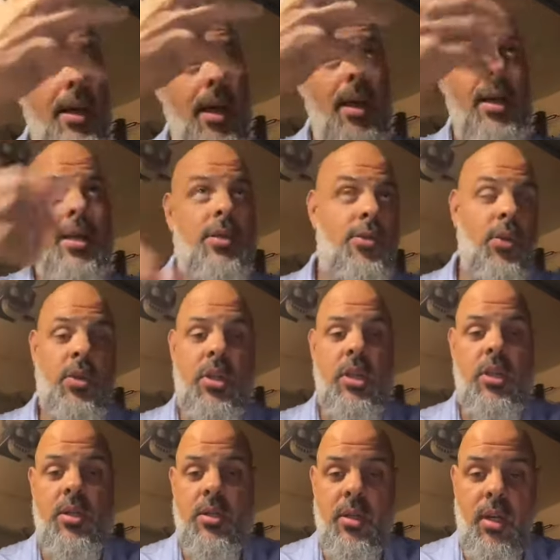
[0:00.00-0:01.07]
And as for
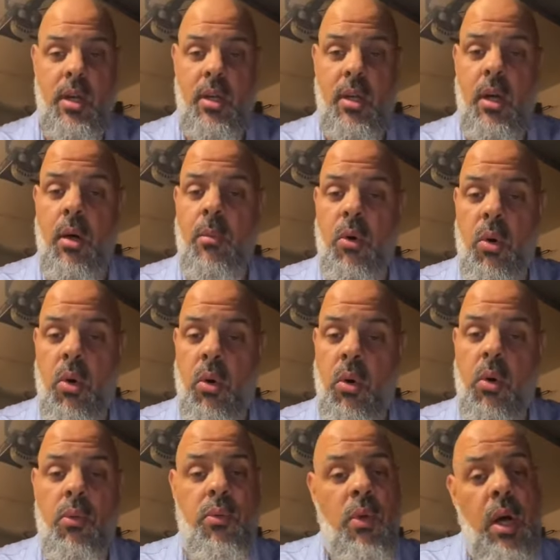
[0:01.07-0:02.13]
these Qawm
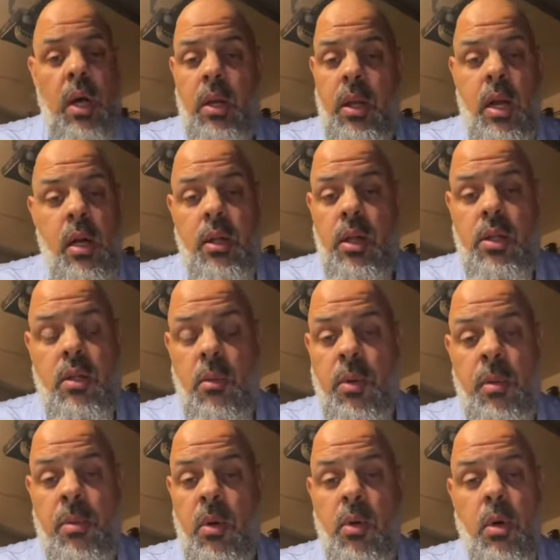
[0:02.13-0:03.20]
al-Huruf, right, these are
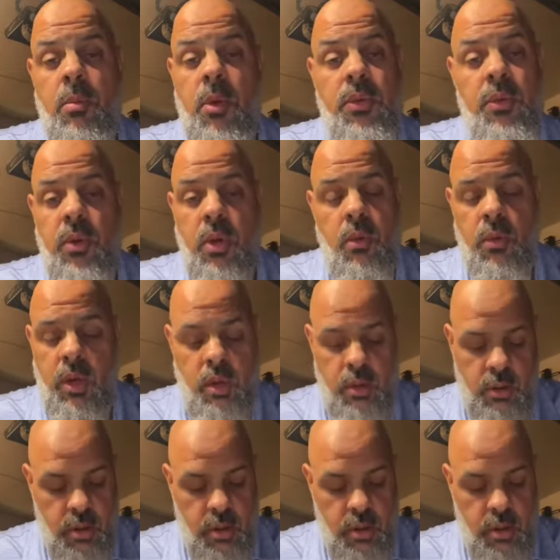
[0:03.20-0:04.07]
people who are Mufsirun.